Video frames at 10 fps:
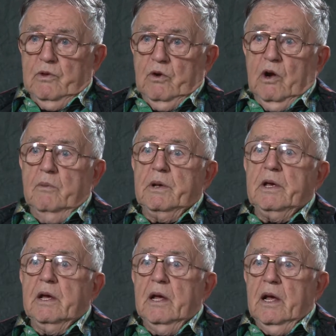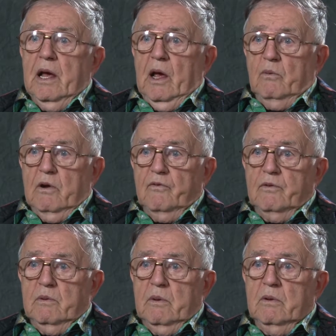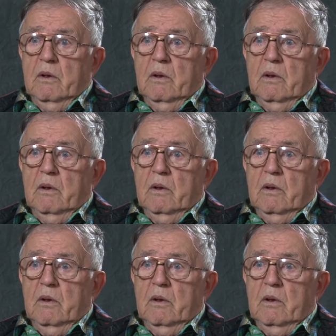from the Army and one from the